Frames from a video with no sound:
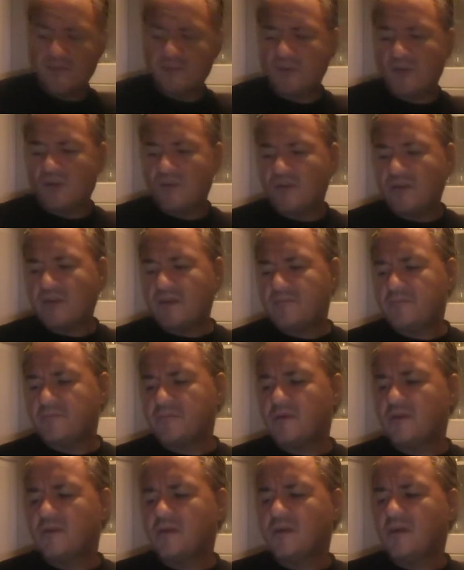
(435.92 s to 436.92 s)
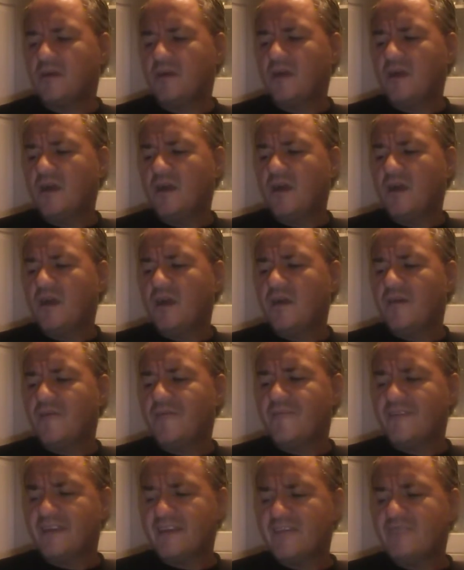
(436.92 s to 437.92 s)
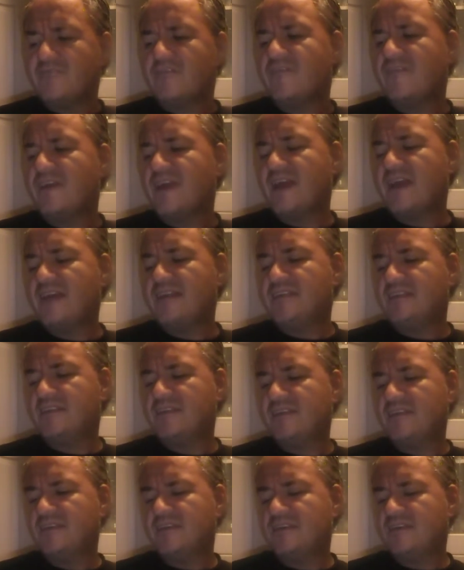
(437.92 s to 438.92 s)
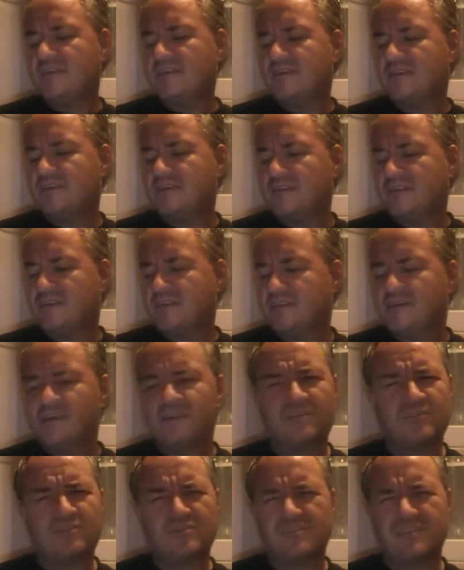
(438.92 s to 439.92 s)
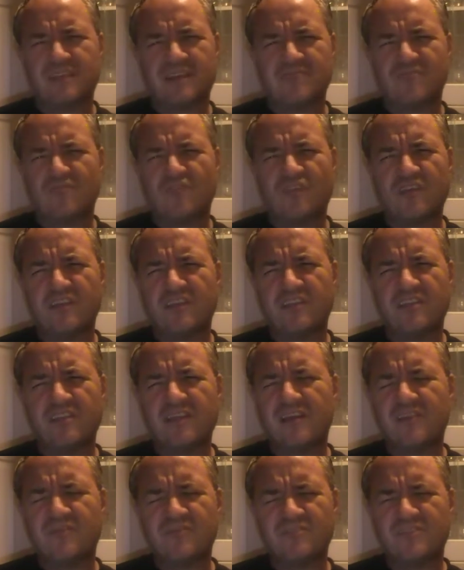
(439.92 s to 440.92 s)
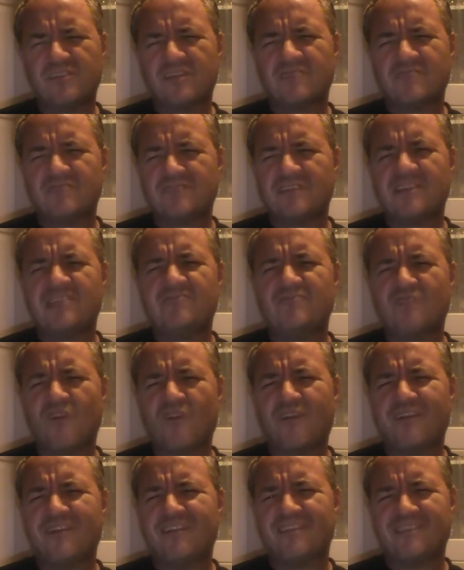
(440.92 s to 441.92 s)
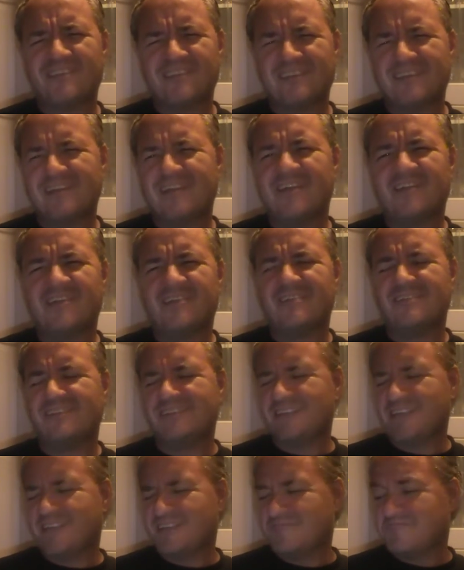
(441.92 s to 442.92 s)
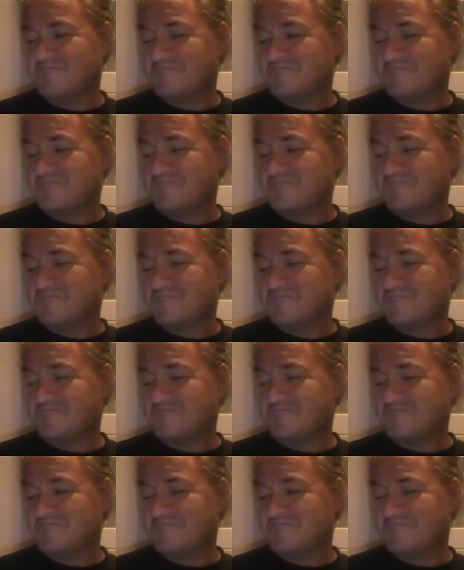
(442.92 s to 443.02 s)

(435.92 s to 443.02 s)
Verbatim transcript: dark amber. Uh, a finger of head. That could sound wrong. In, that could sound really wrong in the uh, you know